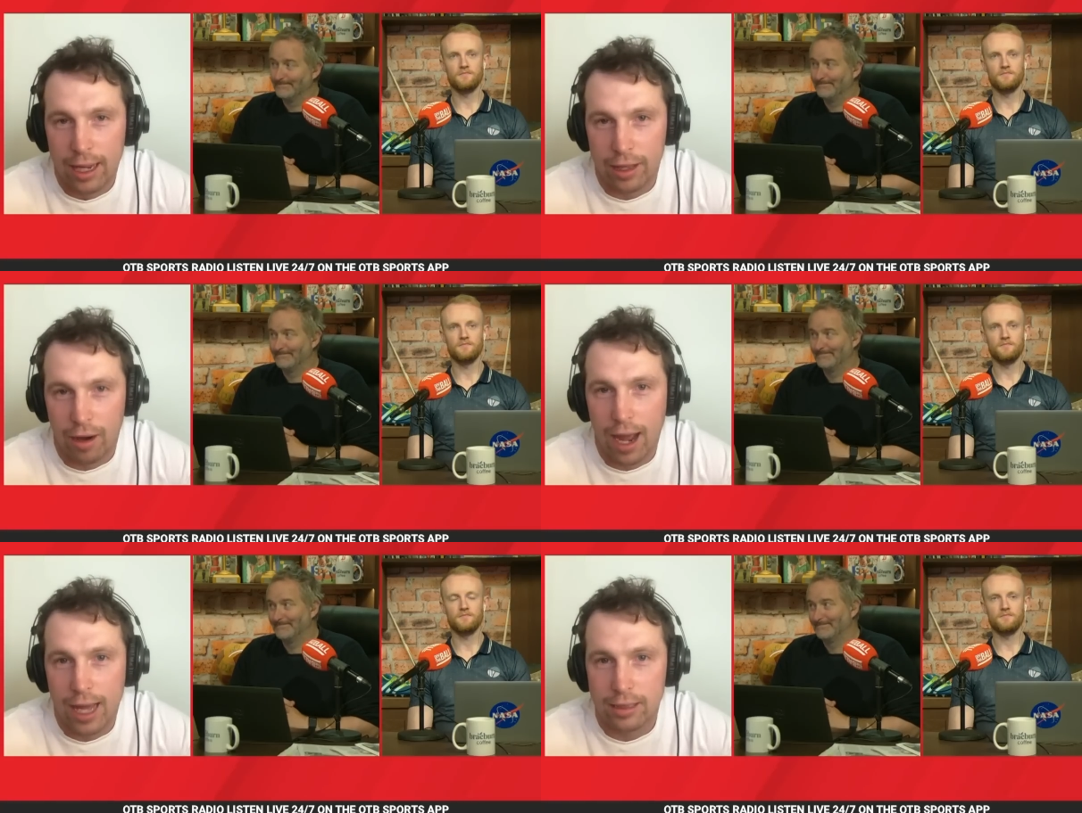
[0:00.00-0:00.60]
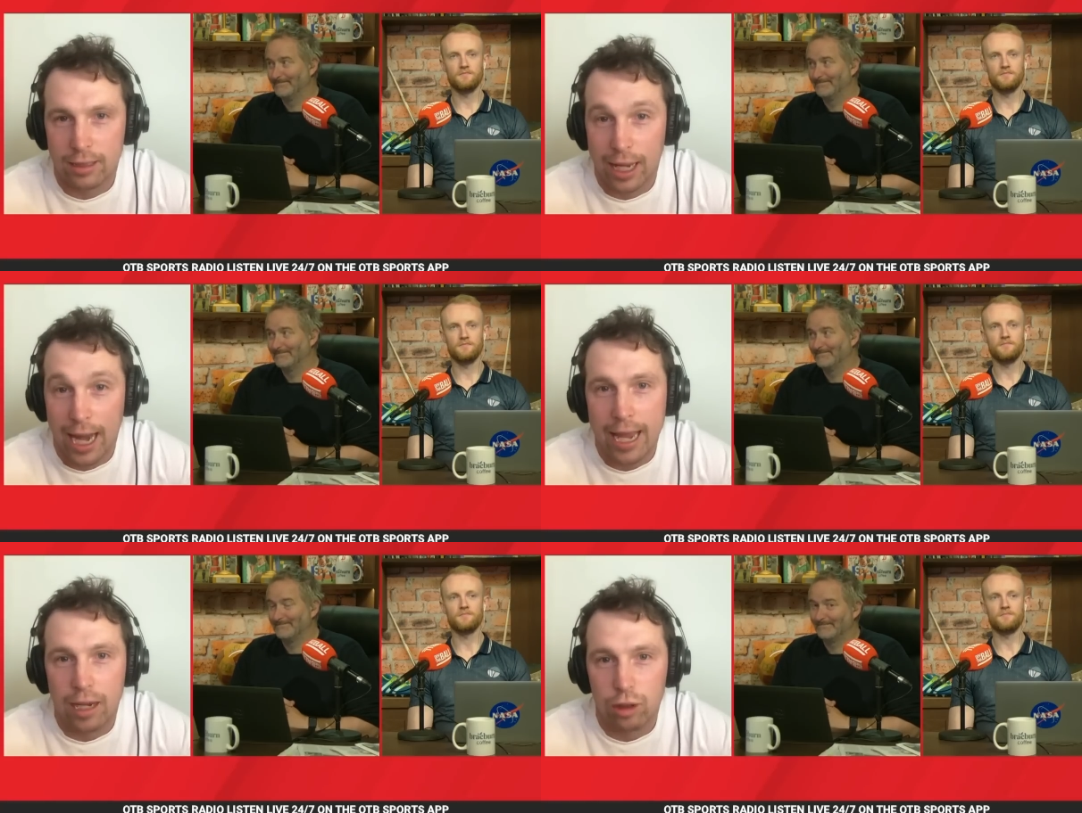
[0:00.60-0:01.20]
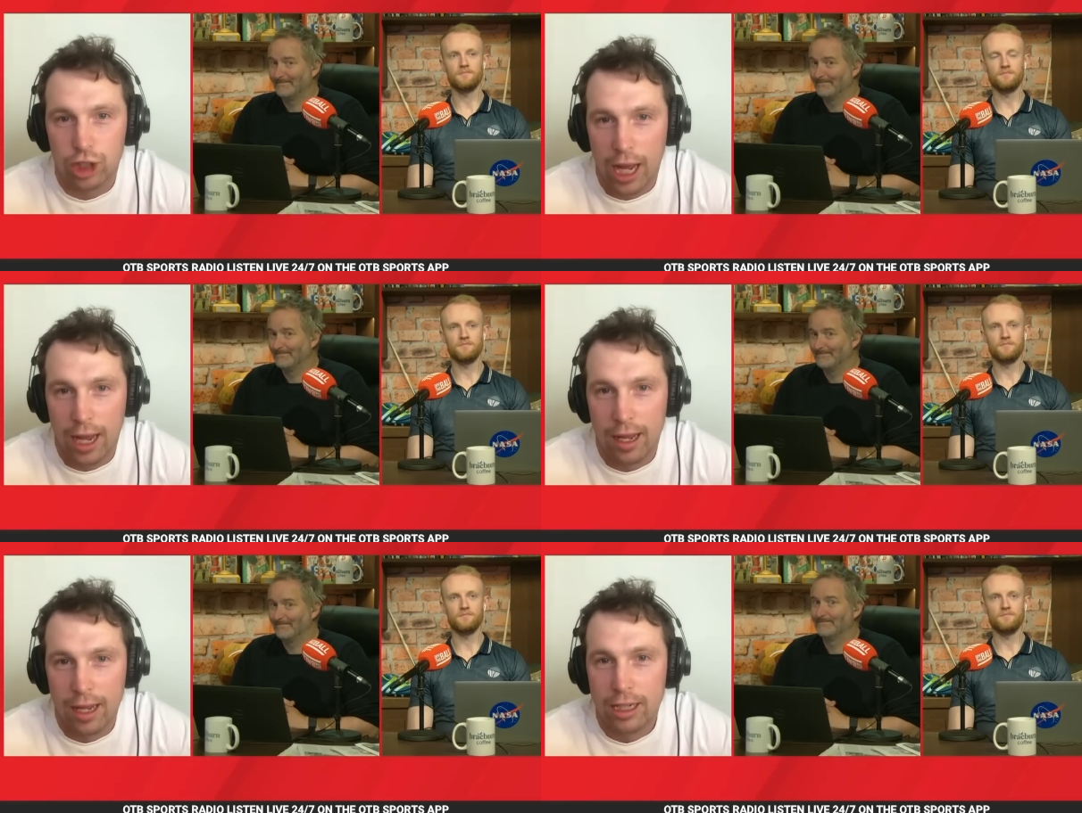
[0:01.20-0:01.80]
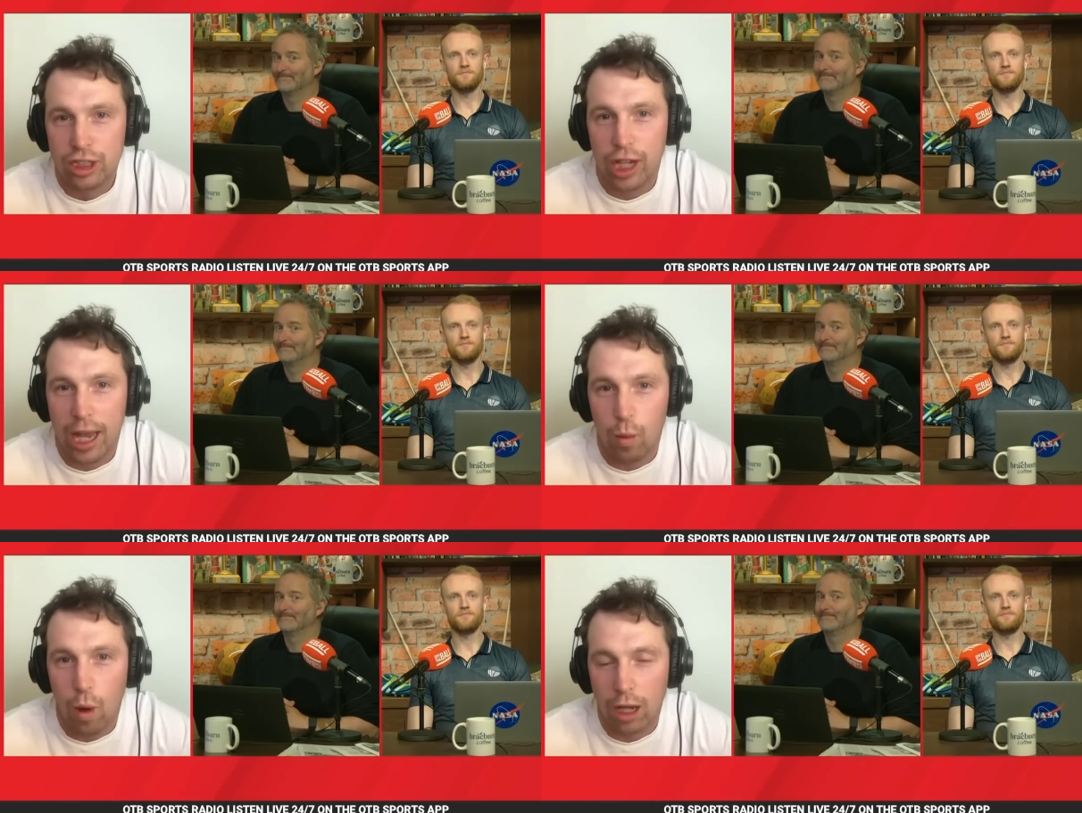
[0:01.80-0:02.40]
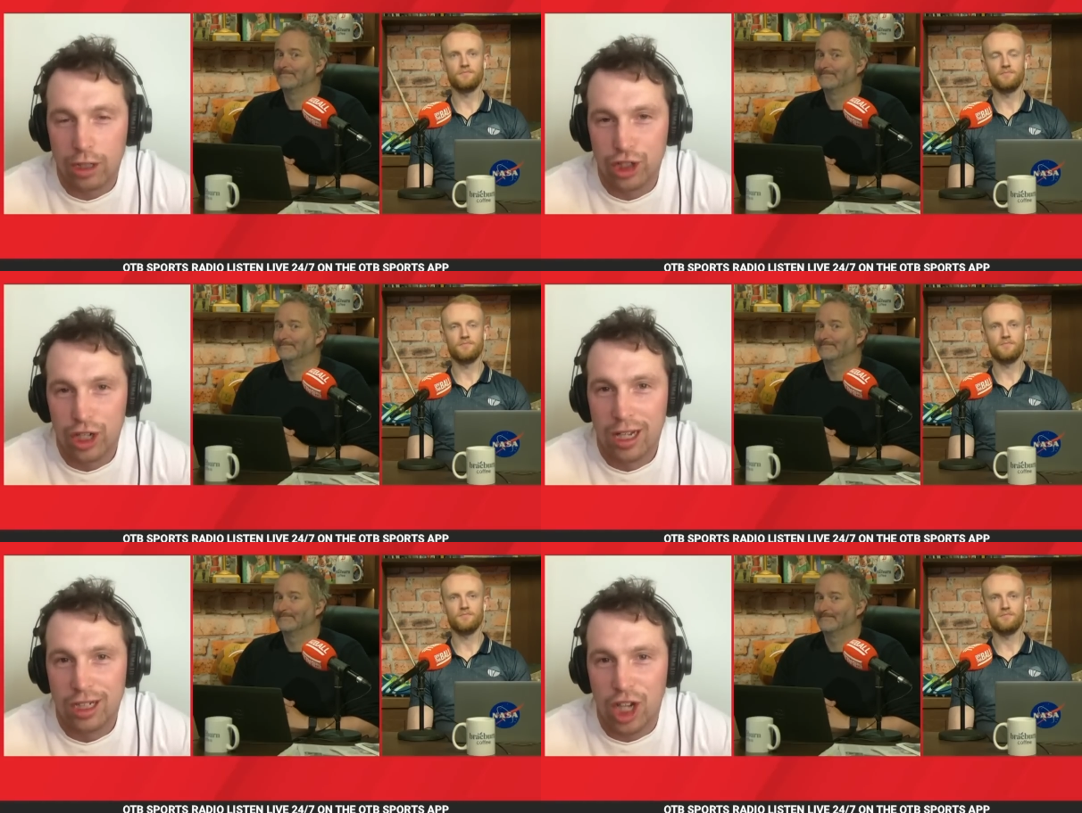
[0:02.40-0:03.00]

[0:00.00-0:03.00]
Speaker 1: in their hands. They had Aidan O'Shea, Shane Walsh,